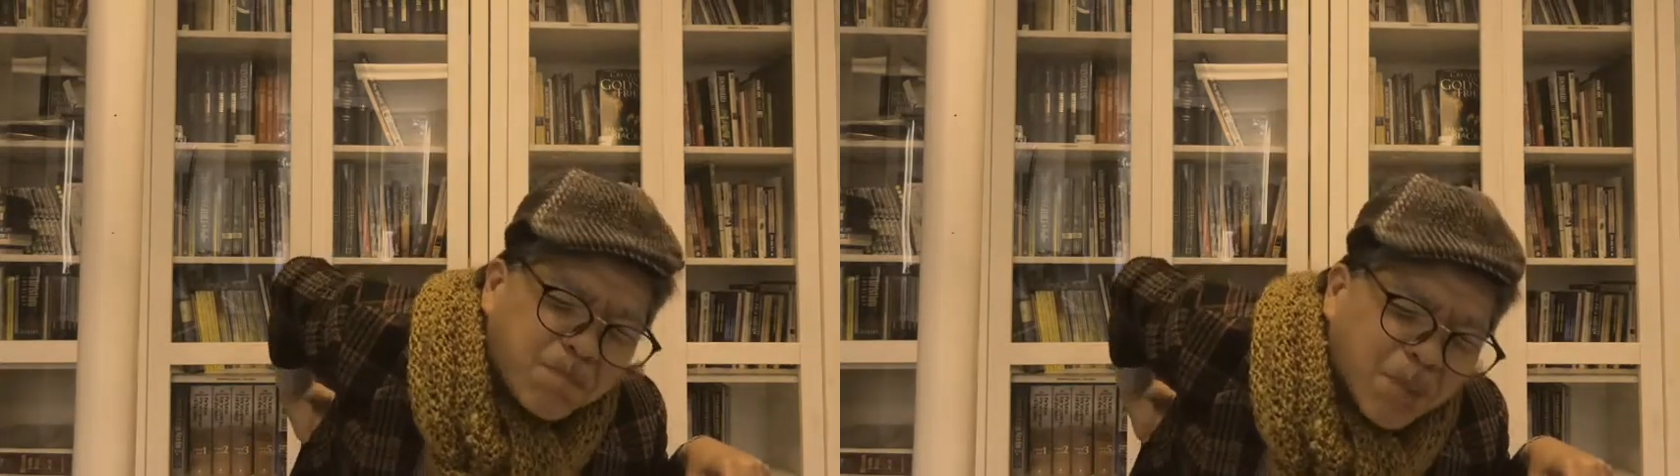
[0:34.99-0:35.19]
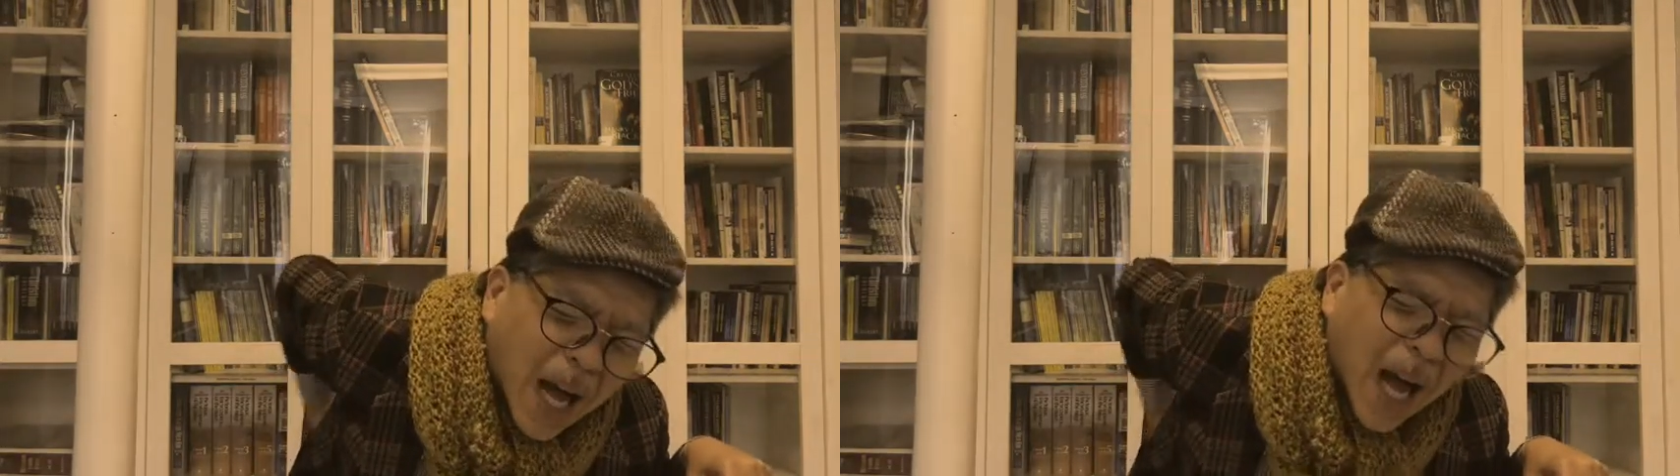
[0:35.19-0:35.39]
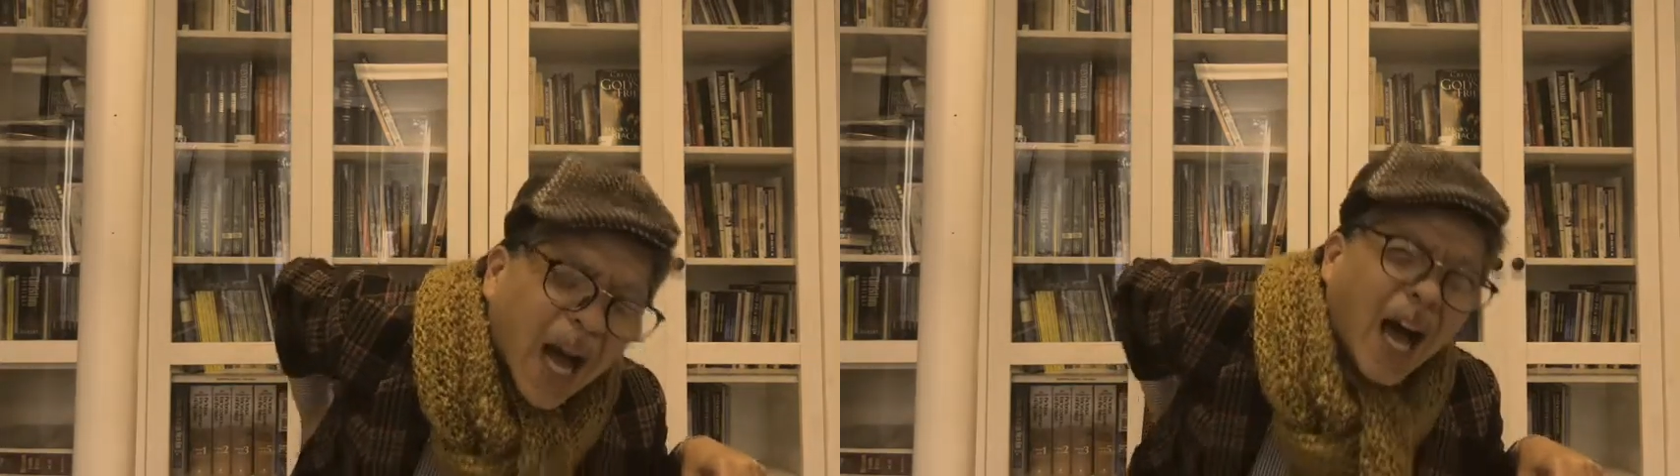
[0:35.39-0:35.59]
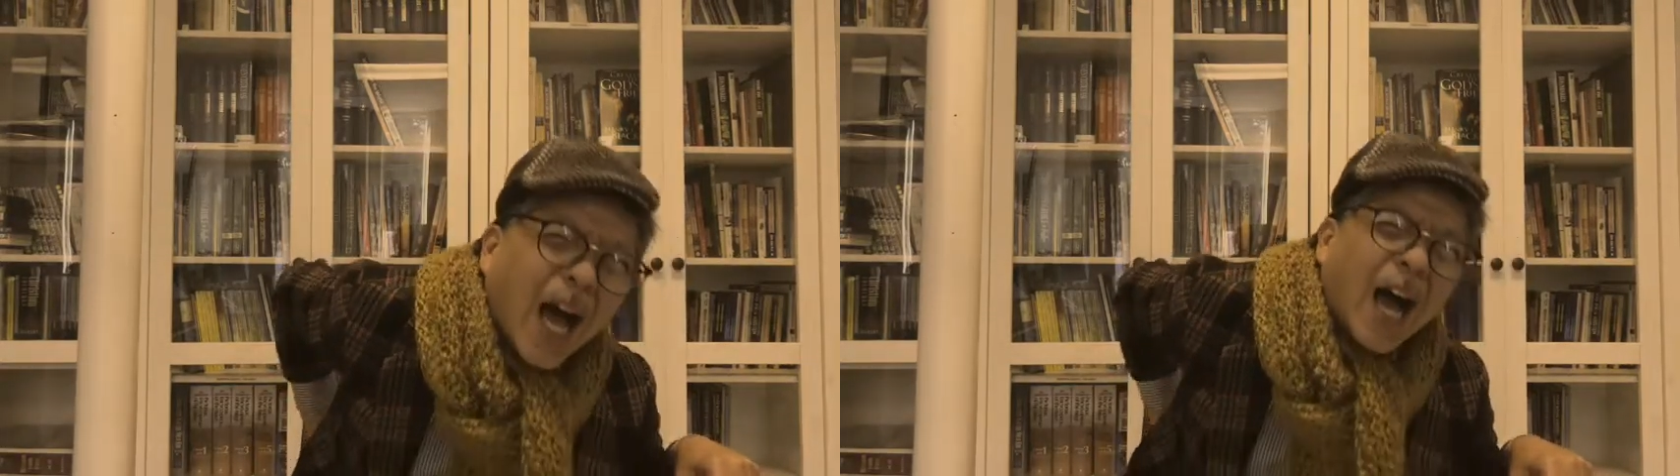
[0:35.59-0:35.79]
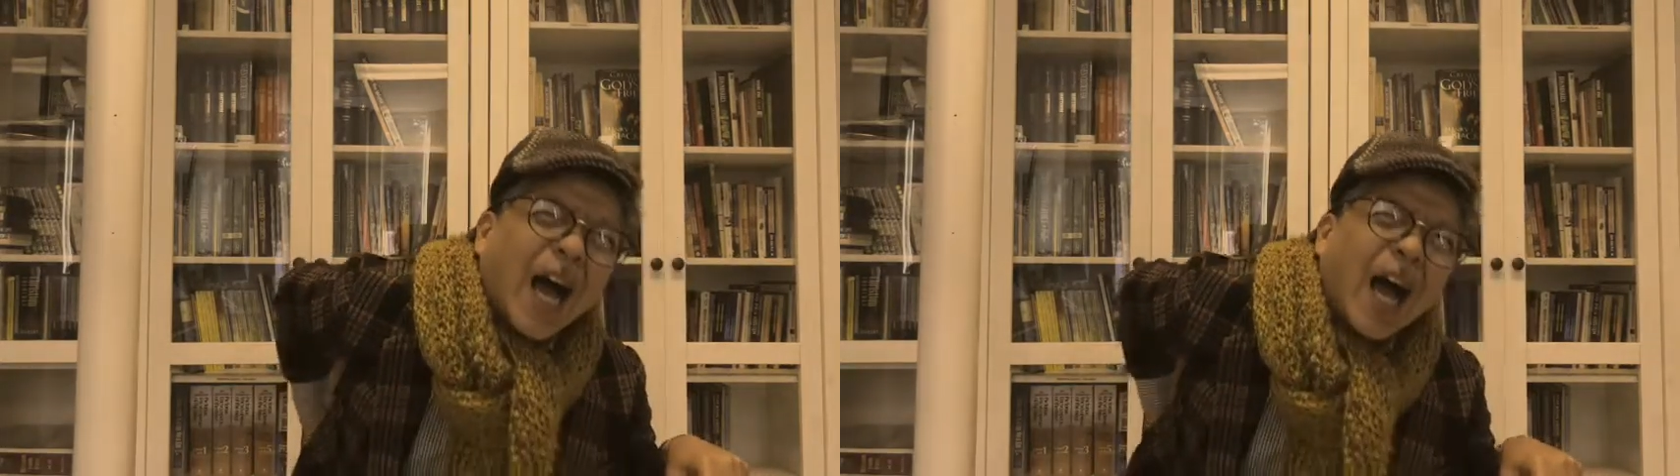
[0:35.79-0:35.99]

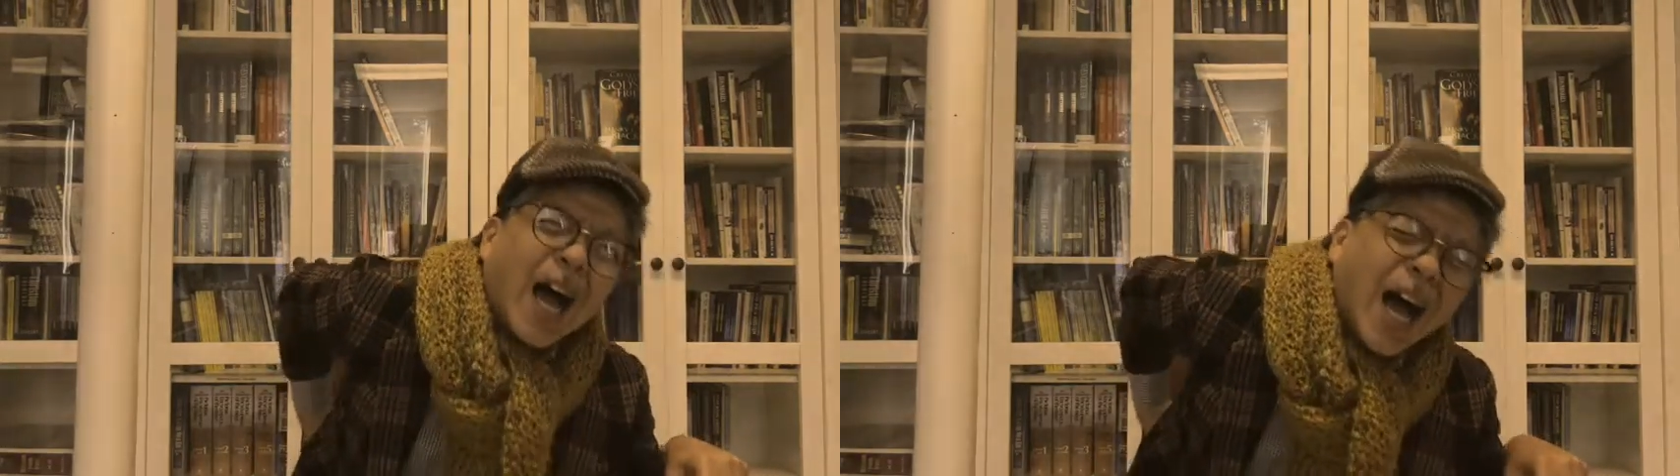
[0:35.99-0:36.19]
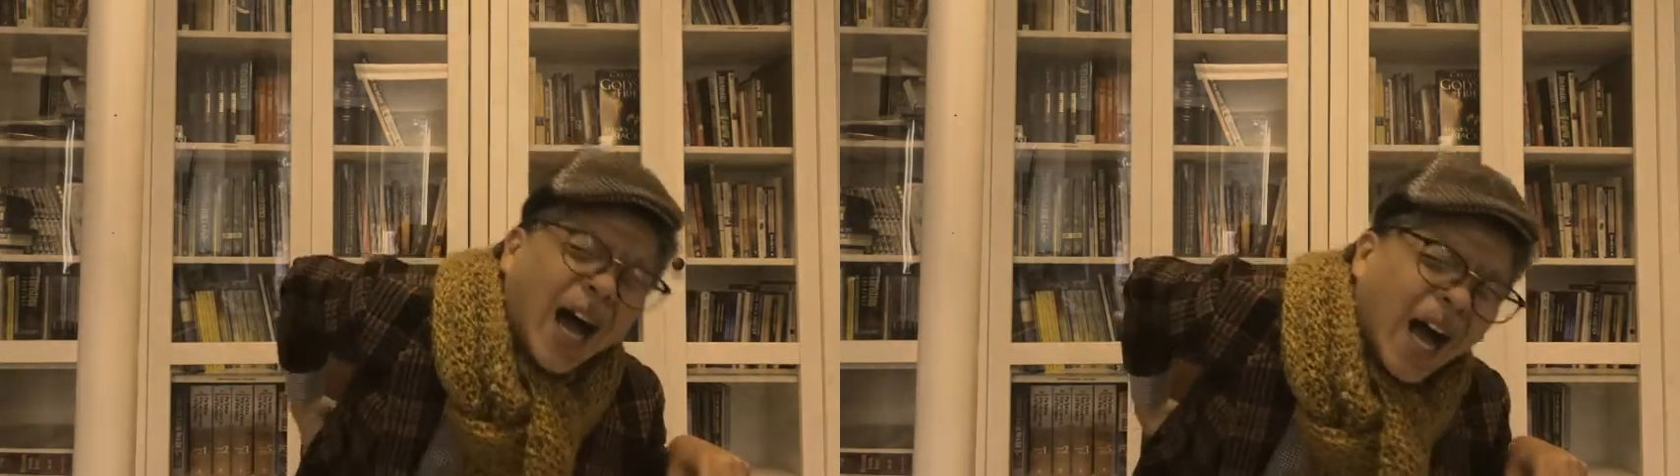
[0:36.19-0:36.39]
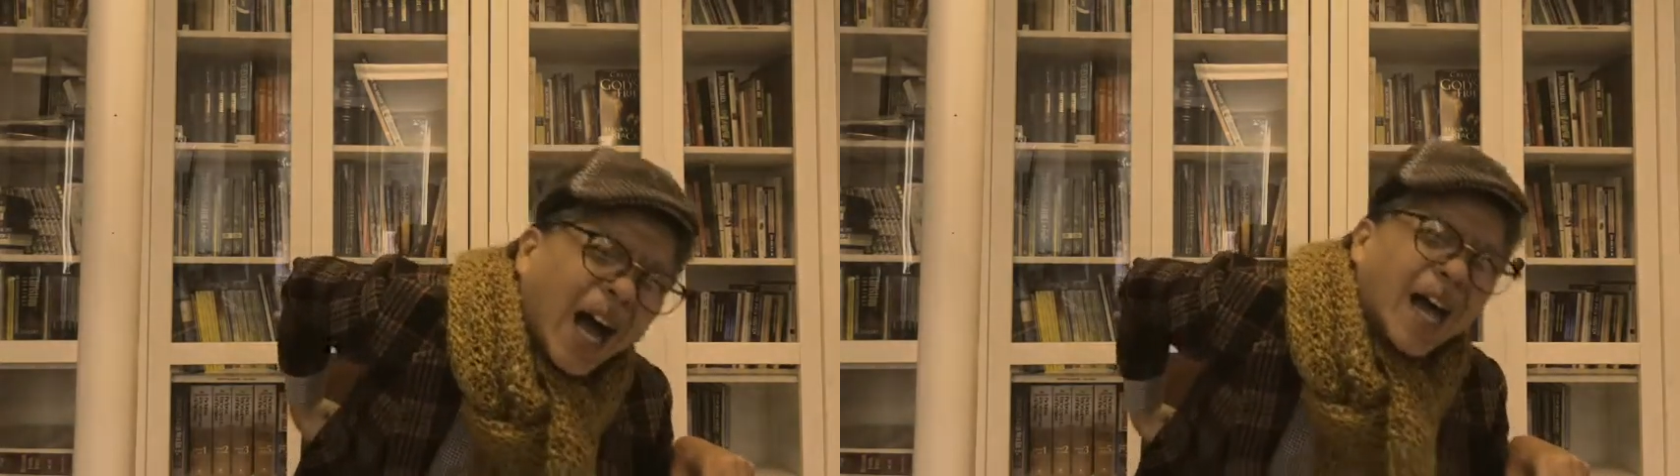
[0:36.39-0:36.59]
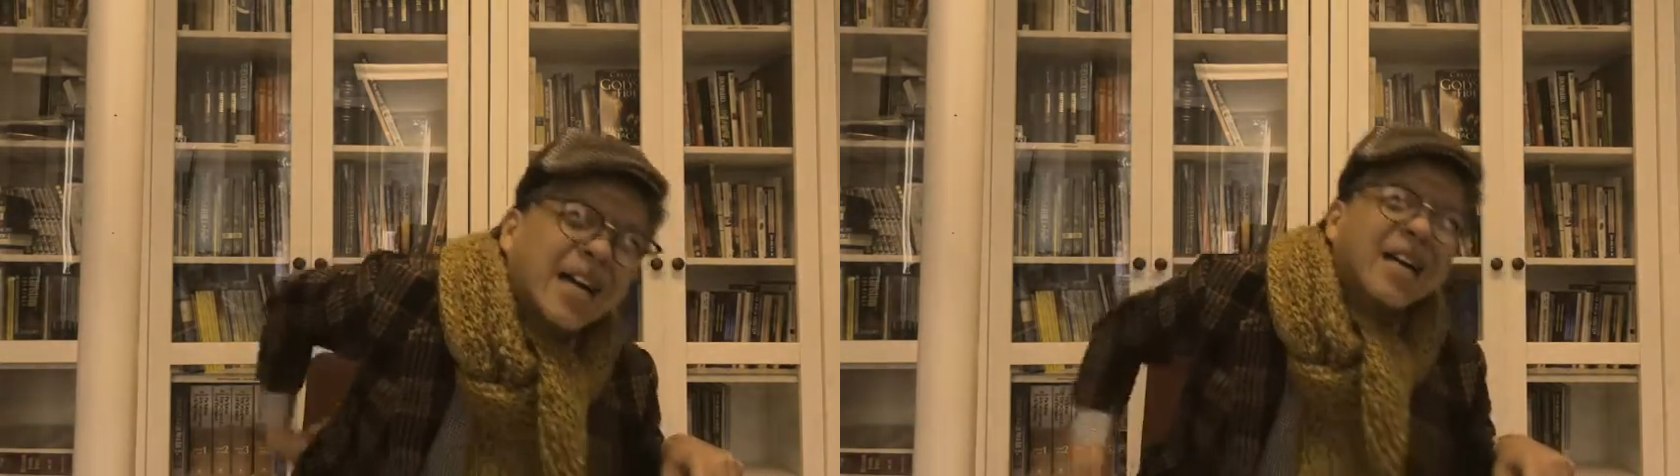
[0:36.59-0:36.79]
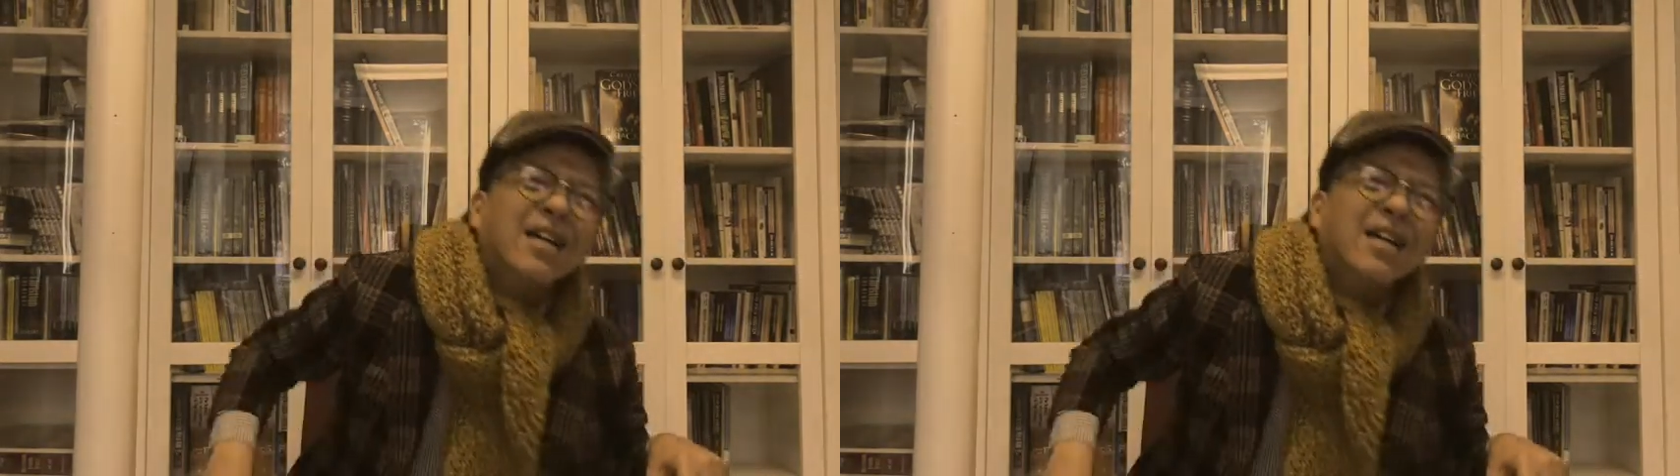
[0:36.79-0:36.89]
back